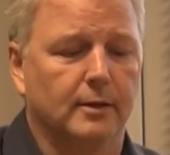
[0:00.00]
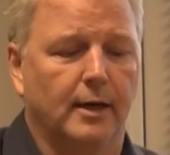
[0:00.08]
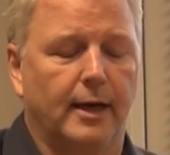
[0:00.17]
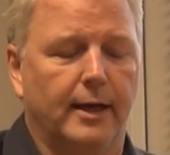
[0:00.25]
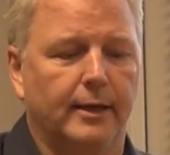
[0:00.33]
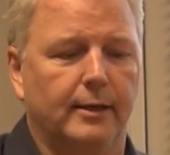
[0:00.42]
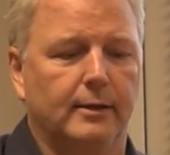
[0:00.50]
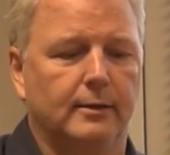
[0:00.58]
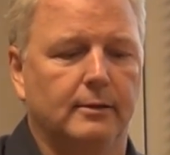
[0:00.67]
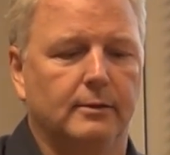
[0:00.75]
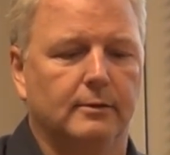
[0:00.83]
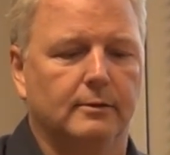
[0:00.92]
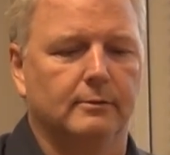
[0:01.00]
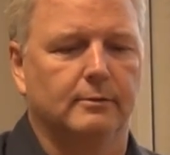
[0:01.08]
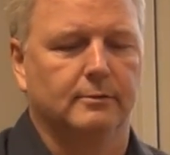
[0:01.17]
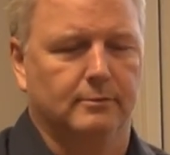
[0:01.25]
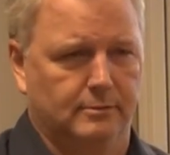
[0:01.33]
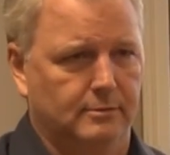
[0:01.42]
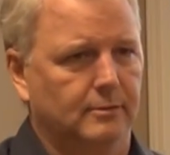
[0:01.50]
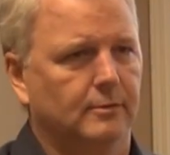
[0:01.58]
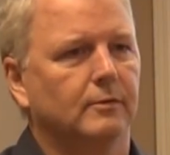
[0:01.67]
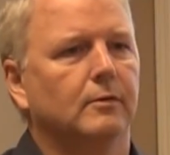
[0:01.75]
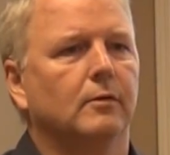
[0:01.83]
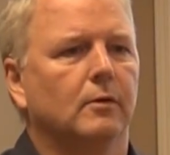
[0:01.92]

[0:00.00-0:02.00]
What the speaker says: Anything that we're missing?